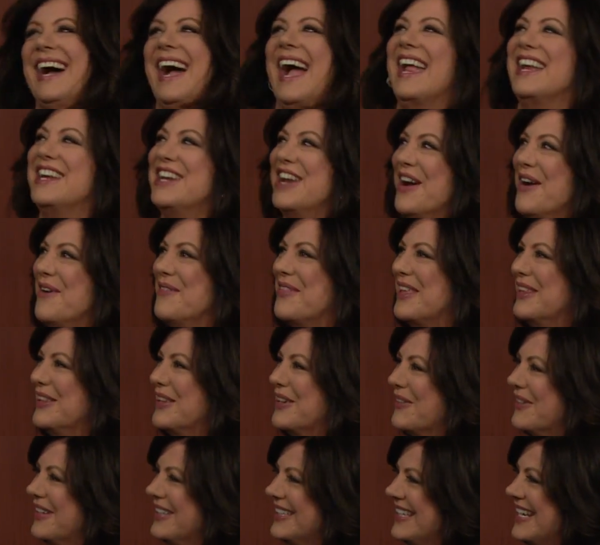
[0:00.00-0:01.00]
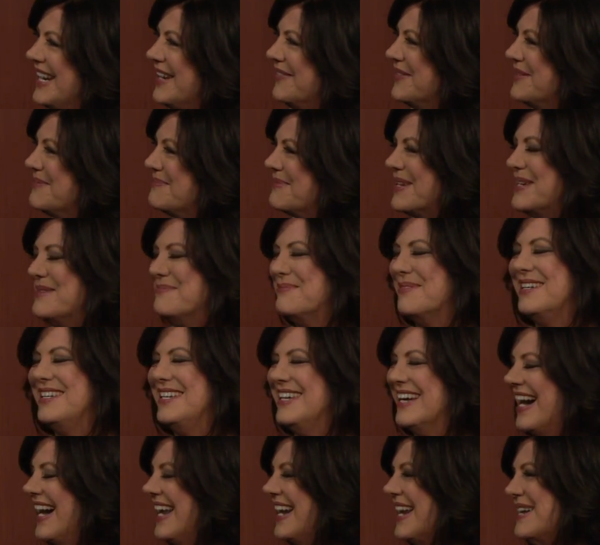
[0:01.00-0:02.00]
I know they look great on everybody, but
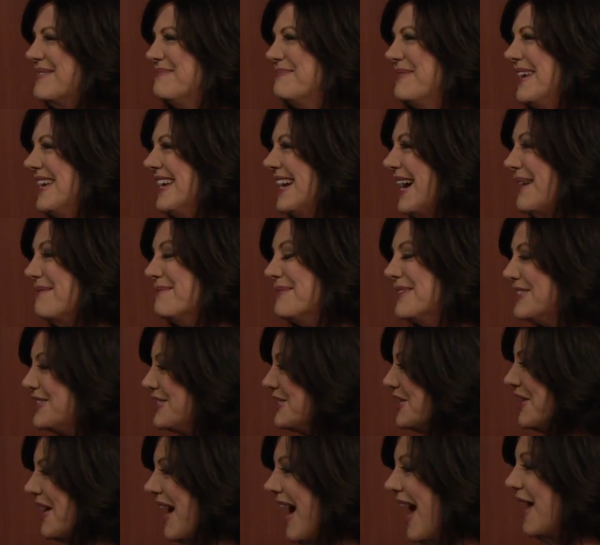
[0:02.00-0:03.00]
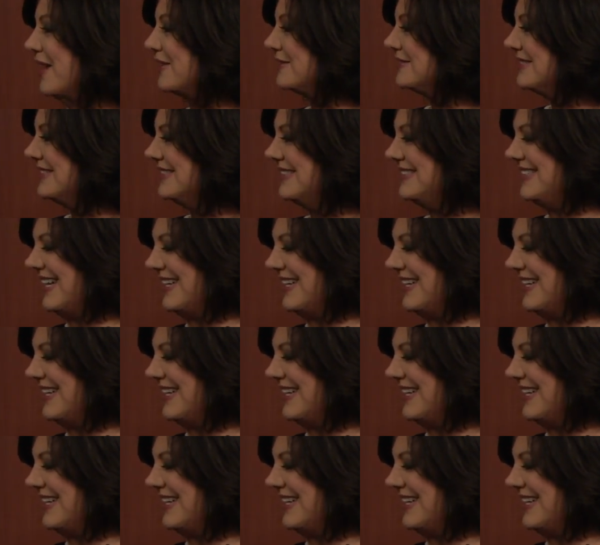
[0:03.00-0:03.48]
not on me. I'm sorry. I think they're I, dirty.